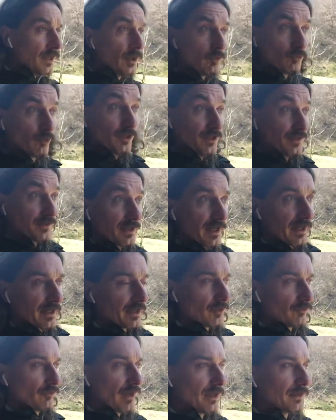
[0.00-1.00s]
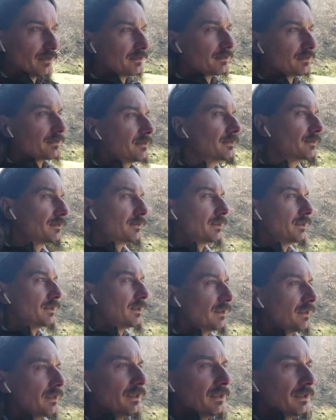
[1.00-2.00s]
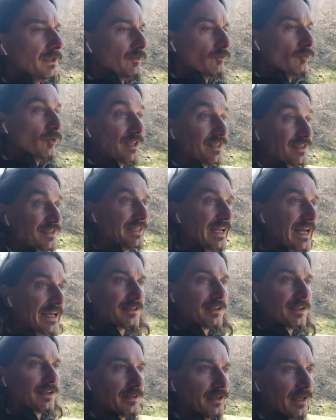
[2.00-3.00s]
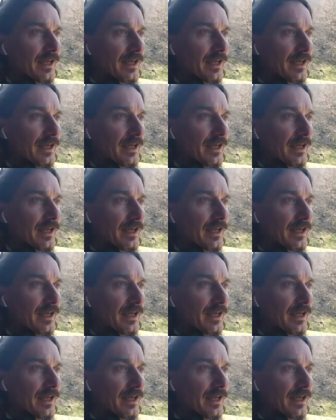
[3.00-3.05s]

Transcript: What is that anyway? What is debt